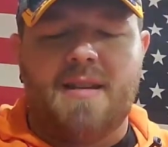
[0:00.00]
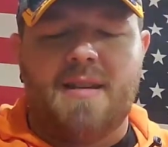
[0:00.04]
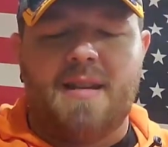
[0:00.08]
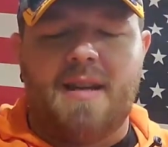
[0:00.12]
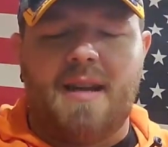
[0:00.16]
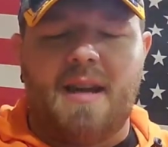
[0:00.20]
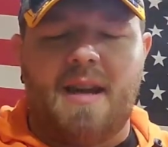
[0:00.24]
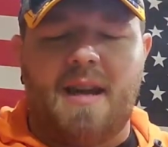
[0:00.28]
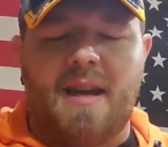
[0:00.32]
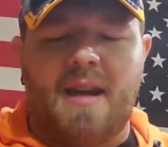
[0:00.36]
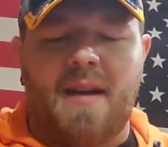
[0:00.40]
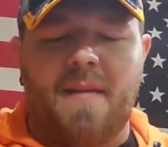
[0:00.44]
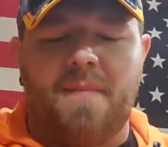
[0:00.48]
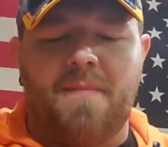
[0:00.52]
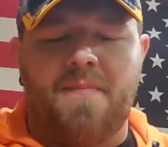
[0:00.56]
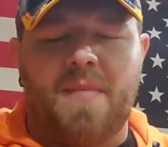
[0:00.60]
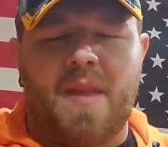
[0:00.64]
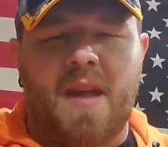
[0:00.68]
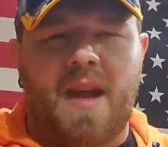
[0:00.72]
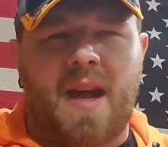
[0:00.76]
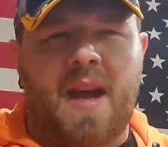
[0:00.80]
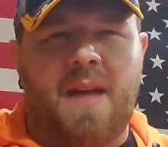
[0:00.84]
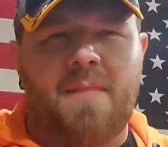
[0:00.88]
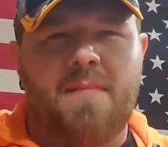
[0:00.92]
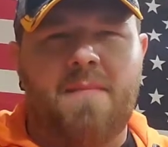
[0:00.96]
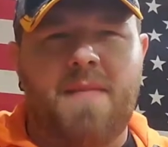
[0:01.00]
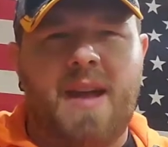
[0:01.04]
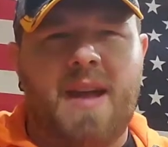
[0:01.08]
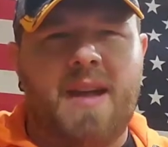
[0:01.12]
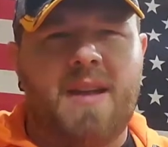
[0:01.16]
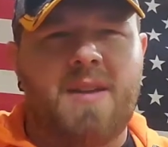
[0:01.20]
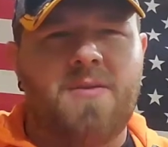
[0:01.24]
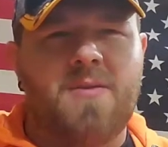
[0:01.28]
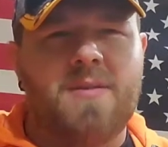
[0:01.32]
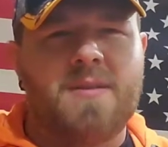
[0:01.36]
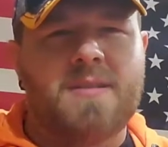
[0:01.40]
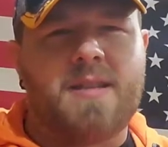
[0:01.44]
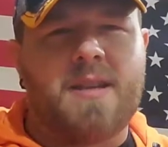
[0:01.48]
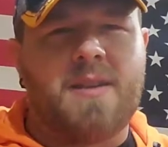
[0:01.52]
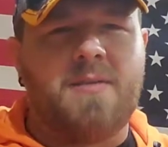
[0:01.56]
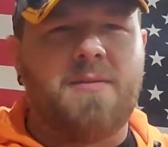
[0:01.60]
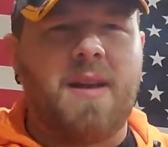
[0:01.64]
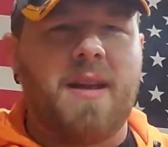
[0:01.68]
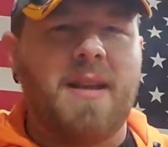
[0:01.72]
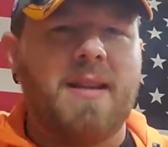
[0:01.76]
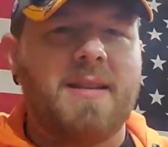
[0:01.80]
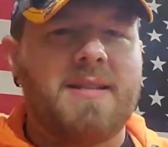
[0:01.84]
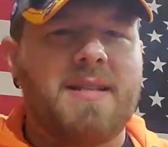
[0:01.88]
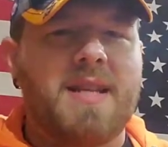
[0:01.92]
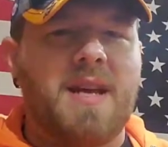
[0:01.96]
I'm not always the
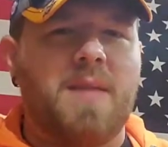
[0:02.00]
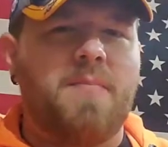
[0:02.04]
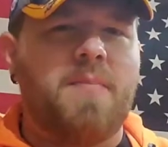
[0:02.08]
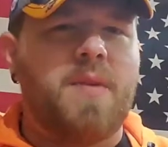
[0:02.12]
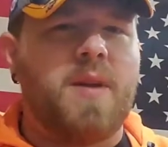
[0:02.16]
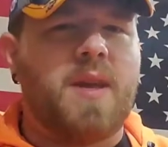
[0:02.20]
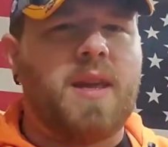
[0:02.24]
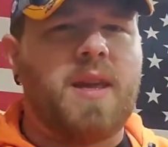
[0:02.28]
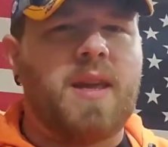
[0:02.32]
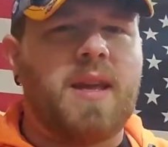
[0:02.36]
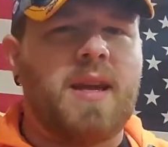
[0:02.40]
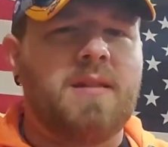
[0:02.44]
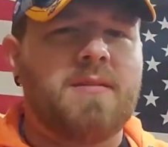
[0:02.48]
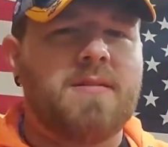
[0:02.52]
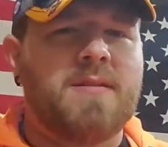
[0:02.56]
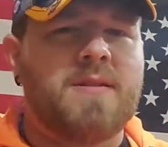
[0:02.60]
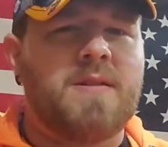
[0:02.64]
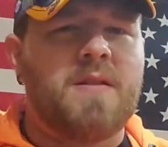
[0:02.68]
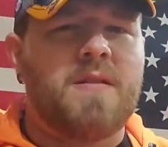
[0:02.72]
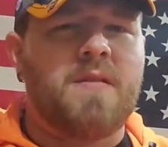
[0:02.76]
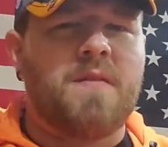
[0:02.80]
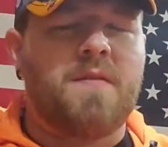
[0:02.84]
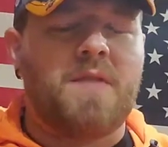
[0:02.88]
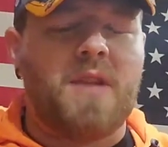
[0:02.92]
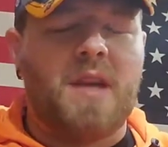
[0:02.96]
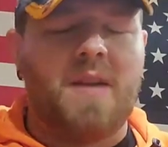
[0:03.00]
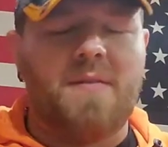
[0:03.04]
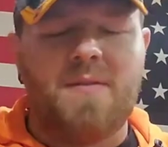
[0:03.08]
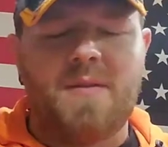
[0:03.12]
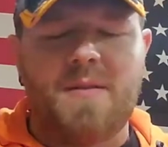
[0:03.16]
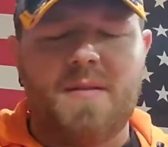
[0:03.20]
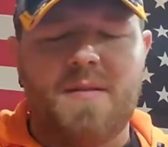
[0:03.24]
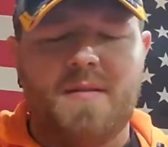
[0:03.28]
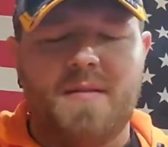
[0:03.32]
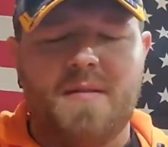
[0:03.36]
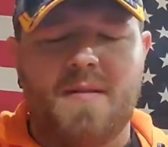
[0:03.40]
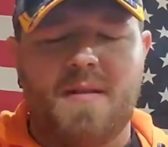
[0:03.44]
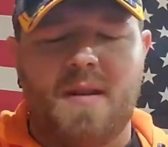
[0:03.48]
greatest at picking out certain flavors.